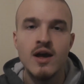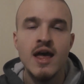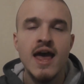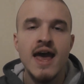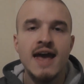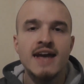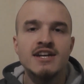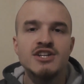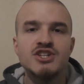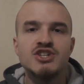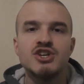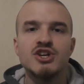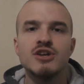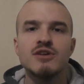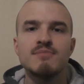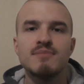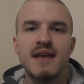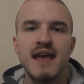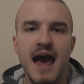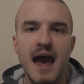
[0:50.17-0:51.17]
He
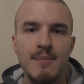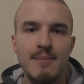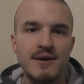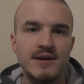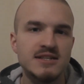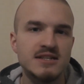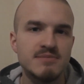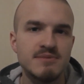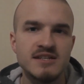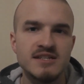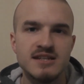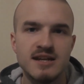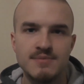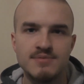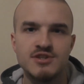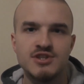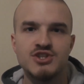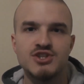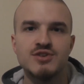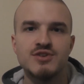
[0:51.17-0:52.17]
shouldn't be happy to be
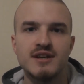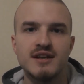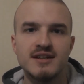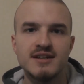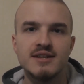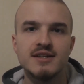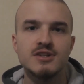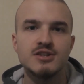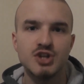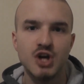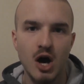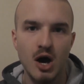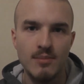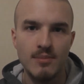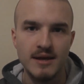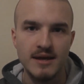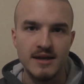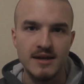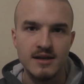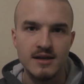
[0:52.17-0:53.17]
substituted in a
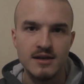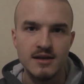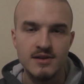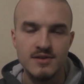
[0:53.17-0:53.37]
derby.